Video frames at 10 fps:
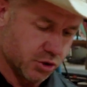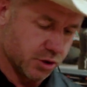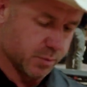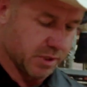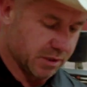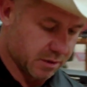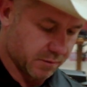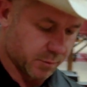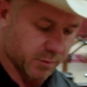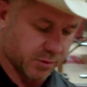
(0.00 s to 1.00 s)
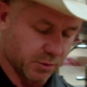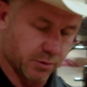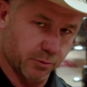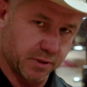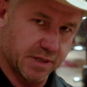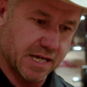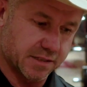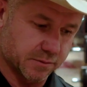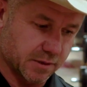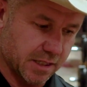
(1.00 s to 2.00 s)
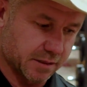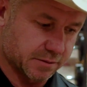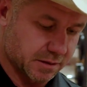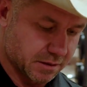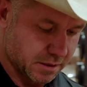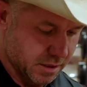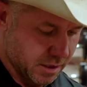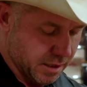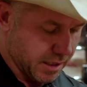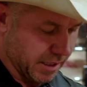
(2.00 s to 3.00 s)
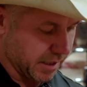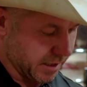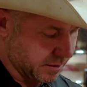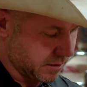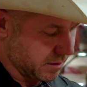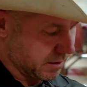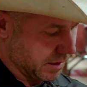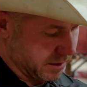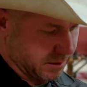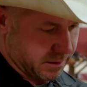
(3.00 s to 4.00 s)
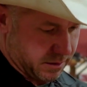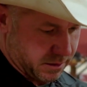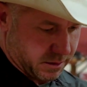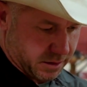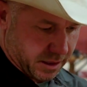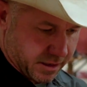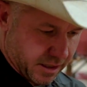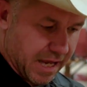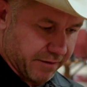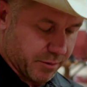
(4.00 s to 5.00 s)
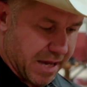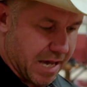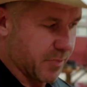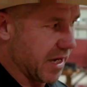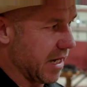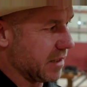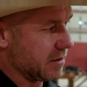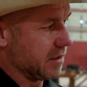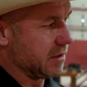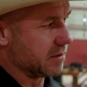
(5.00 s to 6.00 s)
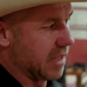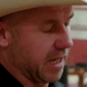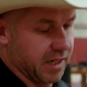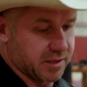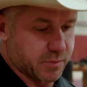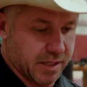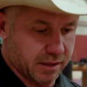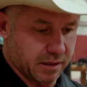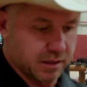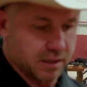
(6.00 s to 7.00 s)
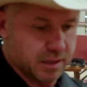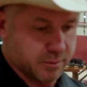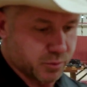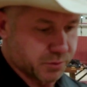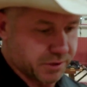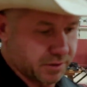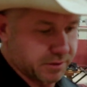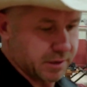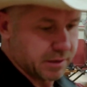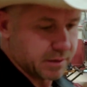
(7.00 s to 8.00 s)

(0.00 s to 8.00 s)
should be good for 2,000 to 3,000 rounds. And it doesn't have a bypass. These cans make it a lot more dirty.